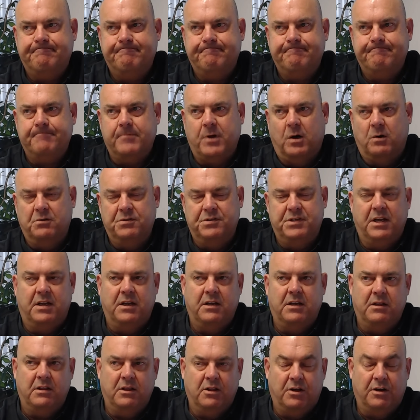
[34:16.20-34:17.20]

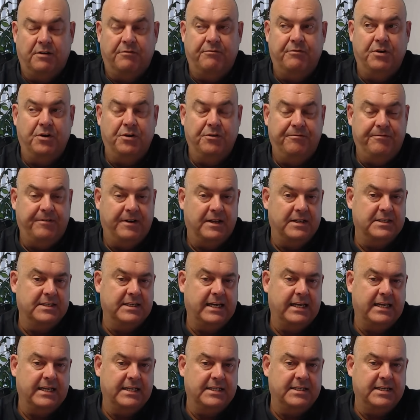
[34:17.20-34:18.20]
also a lot of new funds
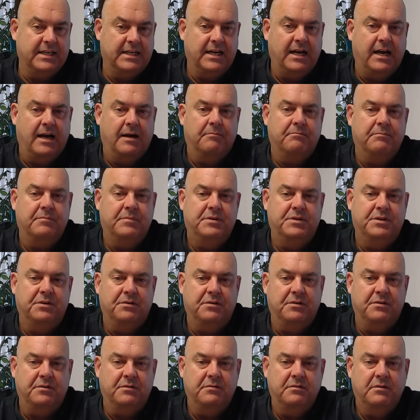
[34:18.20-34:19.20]
getting set up
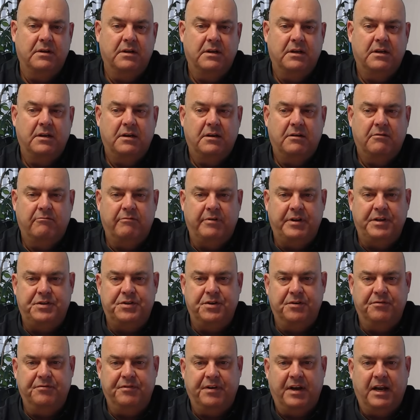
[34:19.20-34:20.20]
to
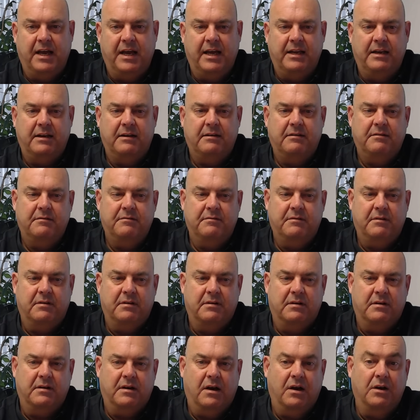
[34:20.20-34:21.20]
rejuvenate
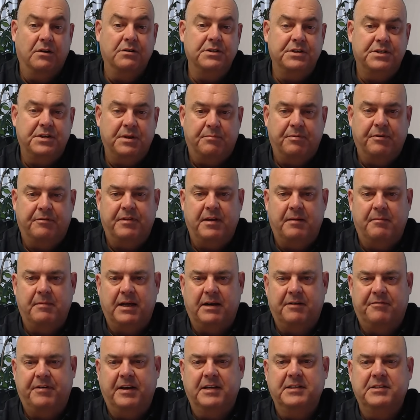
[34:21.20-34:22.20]
ownership of their
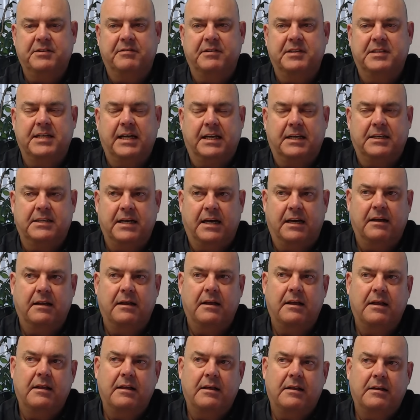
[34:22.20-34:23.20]
manufacturing sector.
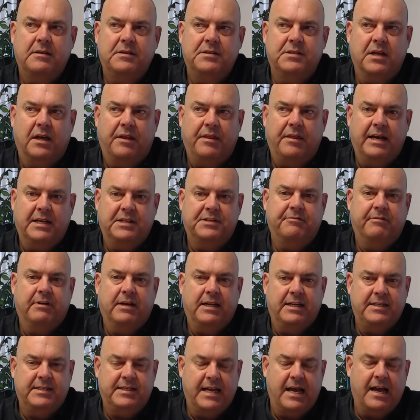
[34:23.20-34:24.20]
So that's
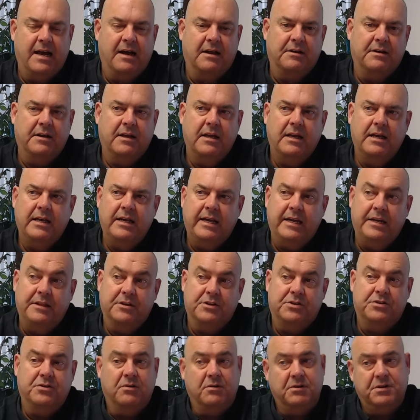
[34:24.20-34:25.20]
really sound. In the
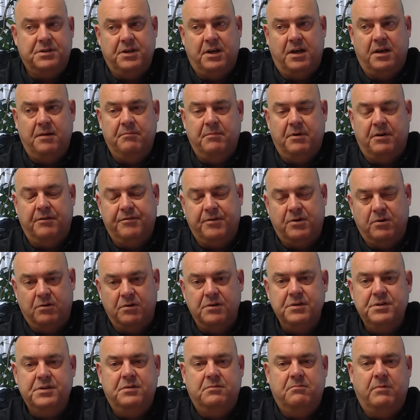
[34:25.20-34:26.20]
short term, of
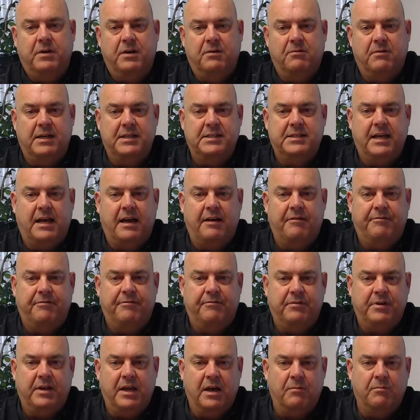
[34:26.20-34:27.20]
course, we always have,
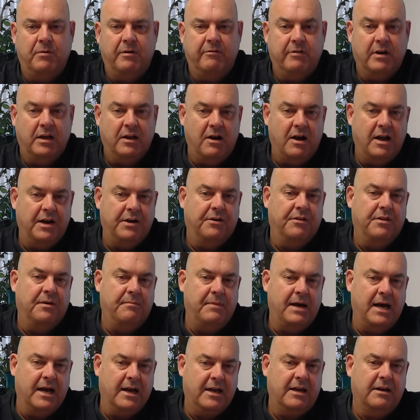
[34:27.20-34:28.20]
we're reliant on the
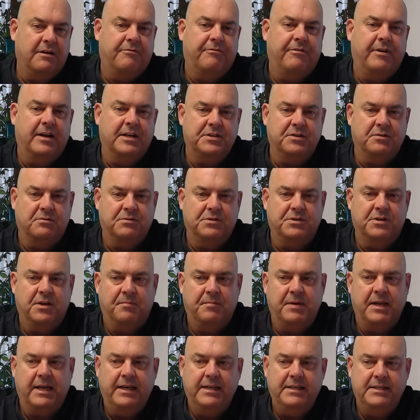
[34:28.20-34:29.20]
market for our short-term
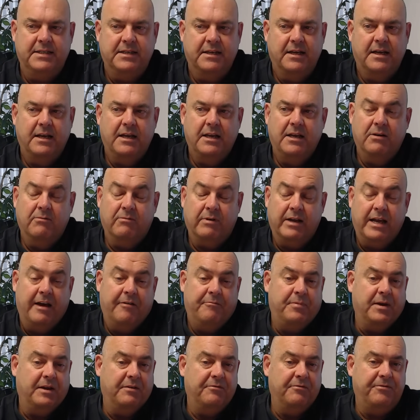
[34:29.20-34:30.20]
needs. We have
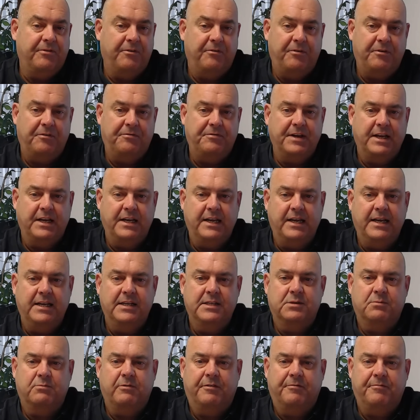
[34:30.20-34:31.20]
been for 15
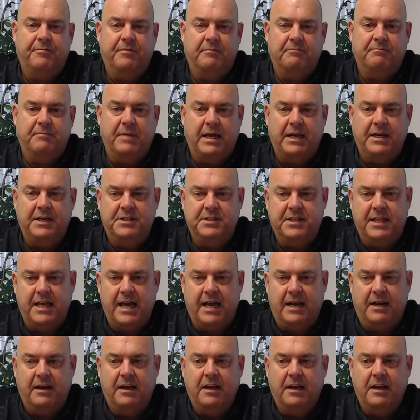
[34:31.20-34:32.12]
years. We've managed that